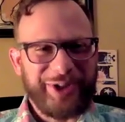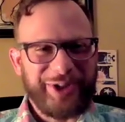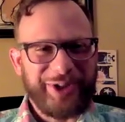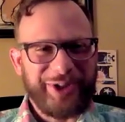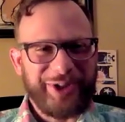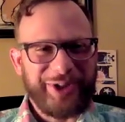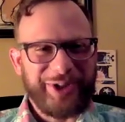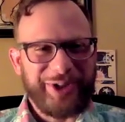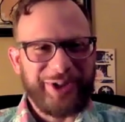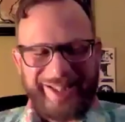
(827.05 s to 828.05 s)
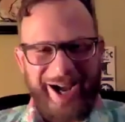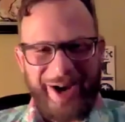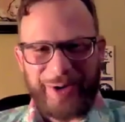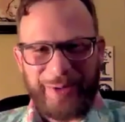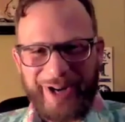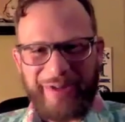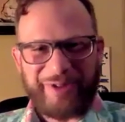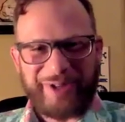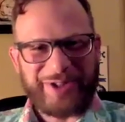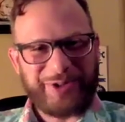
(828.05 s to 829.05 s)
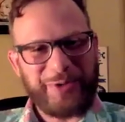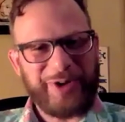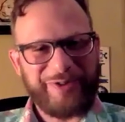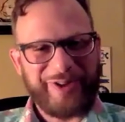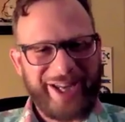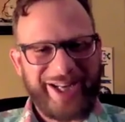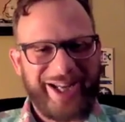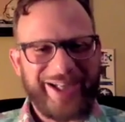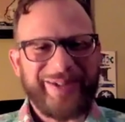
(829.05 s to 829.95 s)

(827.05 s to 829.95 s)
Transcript: and then you want to write it down or whatever because you don't want to forget again.